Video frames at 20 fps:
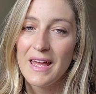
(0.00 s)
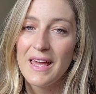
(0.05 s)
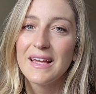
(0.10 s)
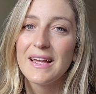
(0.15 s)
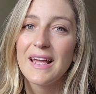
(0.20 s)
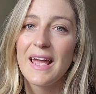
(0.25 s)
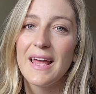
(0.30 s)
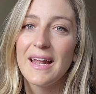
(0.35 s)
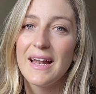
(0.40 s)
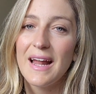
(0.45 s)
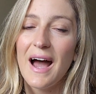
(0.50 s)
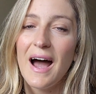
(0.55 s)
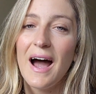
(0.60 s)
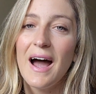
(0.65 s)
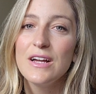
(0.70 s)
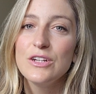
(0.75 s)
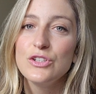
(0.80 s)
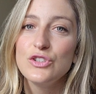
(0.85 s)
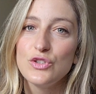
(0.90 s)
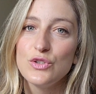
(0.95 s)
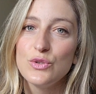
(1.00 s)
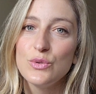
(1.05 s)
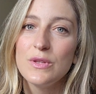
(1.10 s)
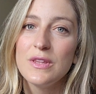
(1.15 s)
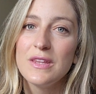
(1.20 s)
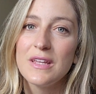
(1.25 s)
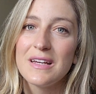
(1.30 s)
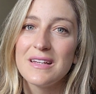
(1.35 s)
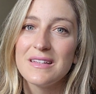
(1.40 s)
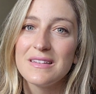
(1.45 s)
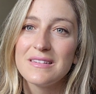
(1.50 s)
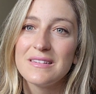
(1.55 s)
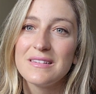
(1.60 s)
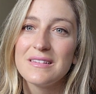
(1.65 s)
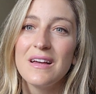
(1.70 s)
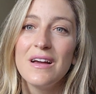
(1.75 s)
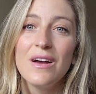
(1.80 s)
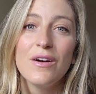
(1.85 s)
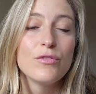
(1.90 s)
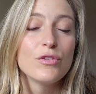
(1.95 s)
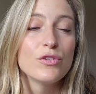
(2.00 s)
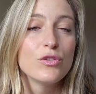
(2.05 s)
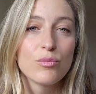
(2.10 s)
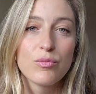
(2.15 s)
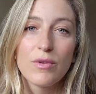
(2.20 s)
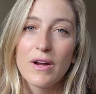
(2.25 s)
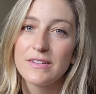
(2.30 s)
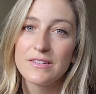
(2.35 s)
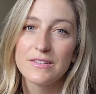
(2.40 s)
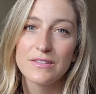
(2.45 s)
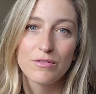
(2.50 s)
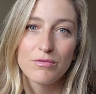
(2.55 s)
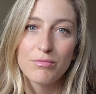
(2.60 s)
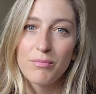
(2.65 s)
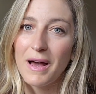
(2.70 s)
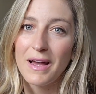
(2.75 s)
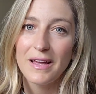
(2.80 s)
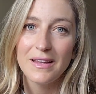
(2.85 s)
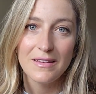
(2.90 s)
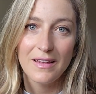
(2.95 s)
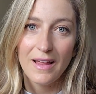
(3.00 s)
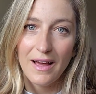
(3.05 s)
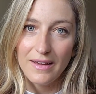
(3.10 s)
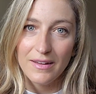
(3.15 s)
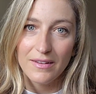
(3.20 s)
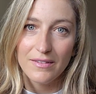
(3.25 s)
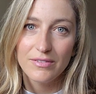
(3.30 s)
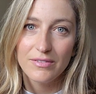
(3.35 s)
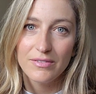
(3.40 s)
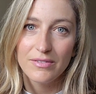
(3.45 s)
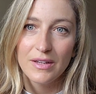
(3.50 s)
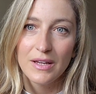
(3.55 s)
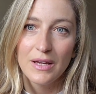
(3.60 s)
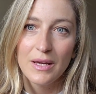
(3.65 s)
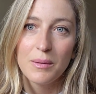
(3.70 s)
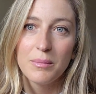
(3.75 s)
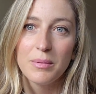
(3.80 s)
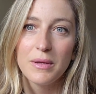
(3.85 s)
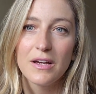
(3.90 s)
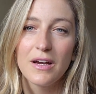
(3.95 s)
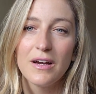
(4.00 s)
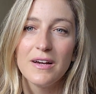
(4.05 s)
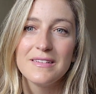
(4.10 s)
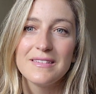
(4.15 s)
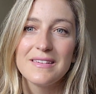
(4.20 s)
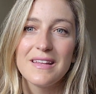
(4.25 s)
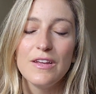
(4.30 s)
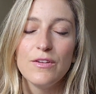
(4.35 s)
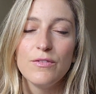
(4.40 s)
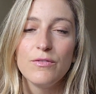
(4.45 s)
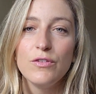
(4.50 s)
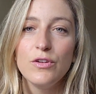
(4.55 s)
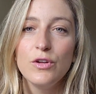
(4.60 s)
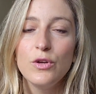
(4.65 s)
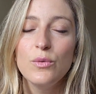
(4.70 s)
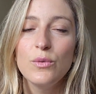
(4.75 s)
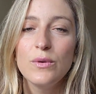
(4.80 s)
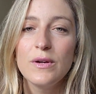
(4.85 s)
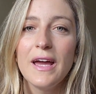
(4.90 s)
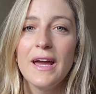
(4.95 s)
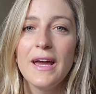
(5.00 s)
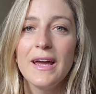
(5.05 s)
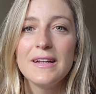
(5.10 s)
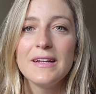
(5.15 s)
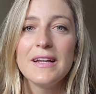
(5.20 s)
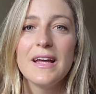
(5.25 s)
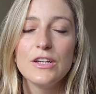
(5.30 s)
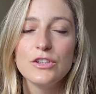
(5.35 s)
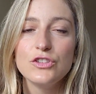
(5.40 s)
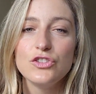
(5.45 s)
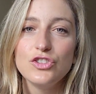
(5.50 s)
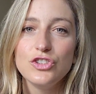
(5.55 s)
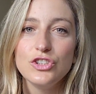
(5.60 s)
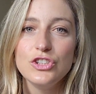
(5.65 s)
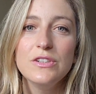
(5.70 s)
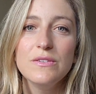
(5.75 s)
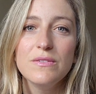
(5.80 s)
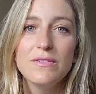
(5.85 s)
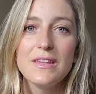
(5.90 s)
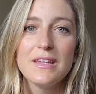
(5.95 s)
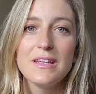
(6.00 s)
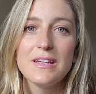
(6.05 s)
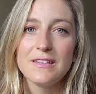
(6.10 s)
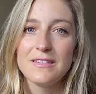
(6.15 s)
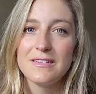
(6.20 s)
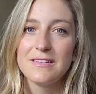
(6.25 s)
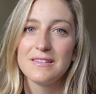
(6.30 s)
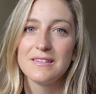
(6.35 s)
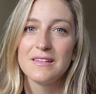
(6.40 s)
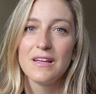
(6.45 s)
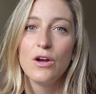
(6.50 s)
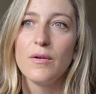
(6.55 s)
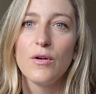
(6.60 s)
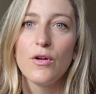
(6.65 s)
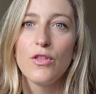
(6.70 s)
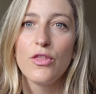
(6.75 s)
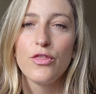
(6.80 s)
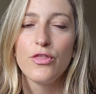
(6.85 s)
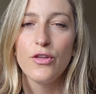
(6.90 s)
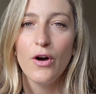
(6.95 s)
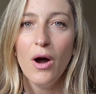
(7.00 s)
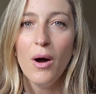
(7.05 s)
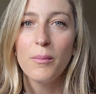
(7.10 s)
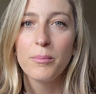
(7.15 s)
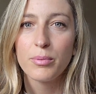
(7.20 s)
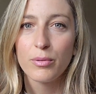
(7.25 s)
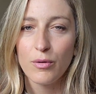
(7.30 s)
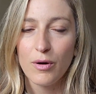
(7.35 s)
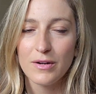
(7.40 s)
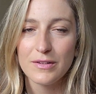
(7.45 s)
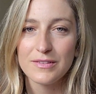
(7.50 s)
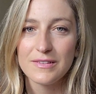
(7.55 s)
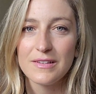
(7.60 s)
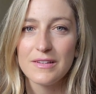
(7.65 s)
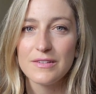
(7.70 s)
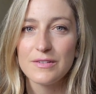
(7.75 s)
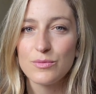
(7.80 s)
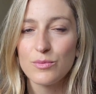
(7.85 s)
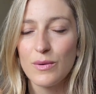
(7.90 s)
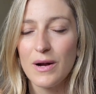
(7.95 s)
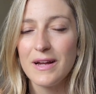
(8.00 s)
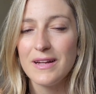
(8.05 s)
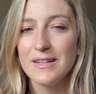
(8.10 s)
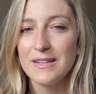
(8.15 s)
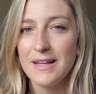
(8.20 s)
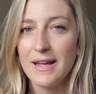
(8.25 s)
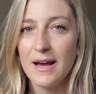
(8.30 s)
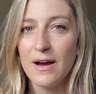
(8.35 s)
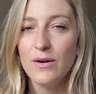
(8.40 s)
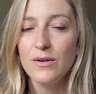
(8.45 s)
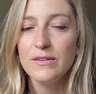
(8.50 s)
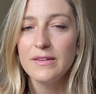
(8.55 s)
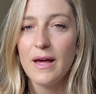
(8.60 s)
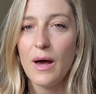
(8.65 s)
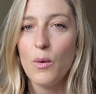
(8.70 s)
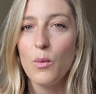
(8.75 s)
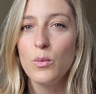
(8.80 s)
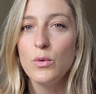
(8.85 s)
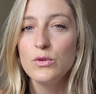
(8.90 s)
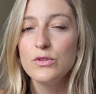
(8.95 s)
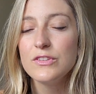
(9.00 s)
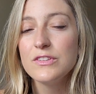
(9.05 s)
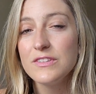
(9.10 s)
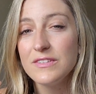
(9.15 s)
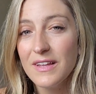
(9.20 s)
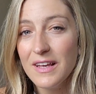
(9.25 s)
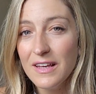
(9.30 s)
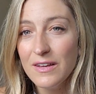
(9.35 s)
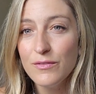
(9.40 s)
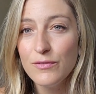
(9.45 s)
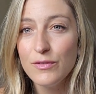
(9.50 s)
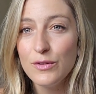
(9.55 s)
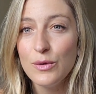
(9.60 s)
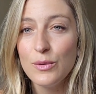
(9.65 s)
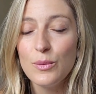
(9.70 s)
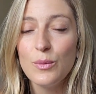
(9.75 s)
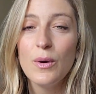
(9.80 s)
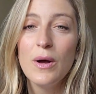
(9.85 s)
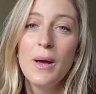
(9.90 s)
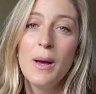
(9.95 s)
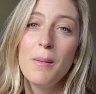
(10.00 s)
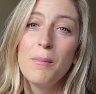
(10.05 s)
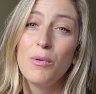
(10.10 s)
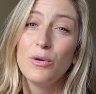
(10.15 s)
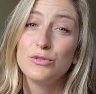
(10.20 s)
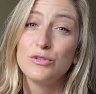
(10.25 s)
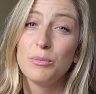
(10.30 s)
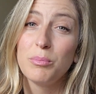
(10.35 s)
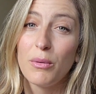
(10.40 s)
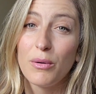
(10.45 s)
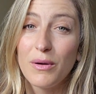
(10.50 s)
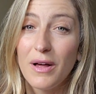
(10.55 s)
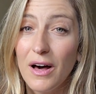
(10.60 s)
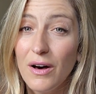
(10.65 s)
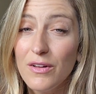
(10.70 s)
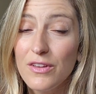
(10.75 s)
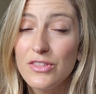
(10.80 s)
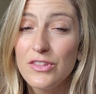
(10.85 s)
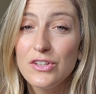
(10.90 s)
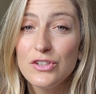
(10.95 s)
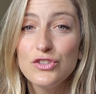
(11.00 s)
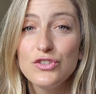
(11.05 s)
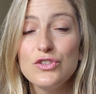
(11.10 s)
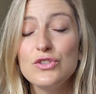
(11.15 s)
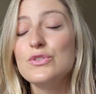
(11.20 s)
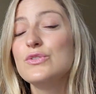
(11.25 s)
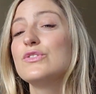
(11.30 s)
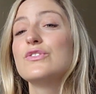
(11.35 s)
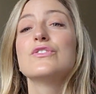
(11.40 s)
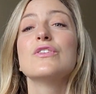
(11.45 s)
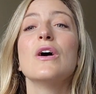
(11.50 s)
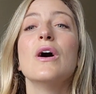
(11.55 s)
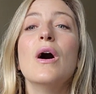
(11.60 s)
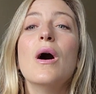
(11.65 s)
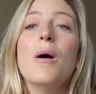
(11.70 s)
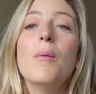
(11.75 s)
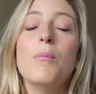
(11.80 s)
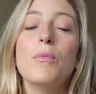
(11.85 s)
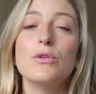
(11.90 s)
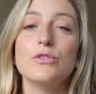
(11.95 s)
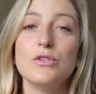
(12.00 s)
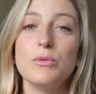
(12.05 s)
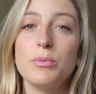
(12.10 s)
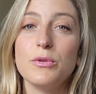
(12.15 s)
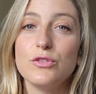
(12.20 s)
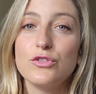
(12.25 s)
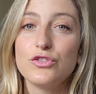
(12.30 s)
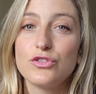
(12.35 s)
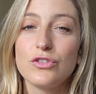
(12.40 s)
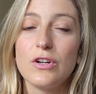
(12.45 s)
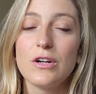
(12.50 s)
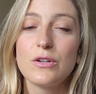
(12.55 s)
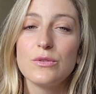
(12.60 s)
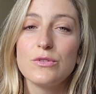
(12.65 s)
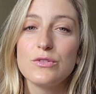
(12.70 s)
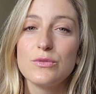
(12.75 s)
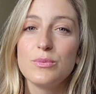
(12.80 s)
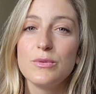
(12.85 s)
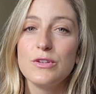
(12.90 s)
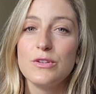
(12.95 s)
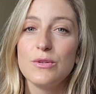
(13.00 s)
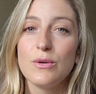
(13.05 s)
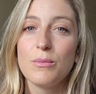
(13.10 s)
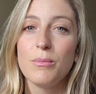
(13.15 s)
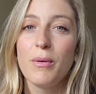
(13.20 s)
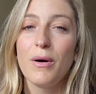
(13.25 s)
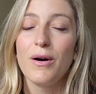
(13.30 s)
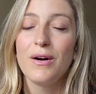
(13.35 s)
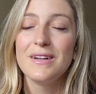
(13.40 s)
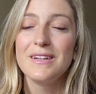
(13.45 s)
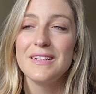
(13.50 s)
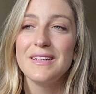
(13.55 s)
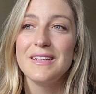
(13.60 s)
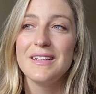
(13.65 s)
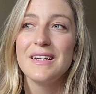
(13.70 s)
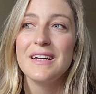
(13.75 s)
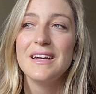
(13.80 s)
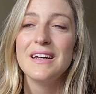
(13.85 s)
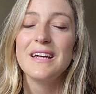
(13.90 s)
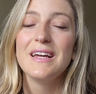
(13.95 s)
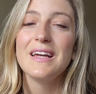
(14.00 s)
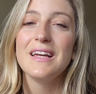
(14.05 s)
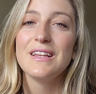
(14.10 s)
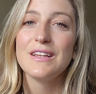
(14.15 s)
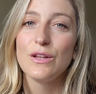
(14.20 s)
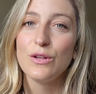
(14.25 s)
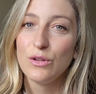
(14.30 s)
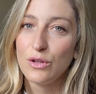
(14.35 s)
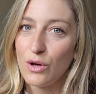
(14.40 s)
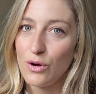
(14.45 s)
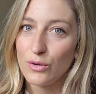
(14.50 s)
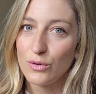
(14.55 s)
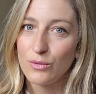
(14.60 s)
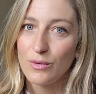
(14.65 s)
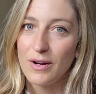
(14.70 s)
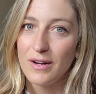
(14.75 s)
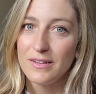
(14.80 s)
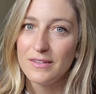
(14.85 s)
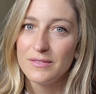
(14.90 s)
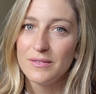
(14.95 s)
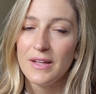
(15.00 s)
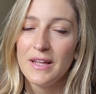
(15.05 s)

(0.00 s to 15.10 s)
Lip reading: can I do this for the rest of my life? Because if you can achieve this thought process right now, that will save you multiple health issues, multiple struggles with your body in the long run.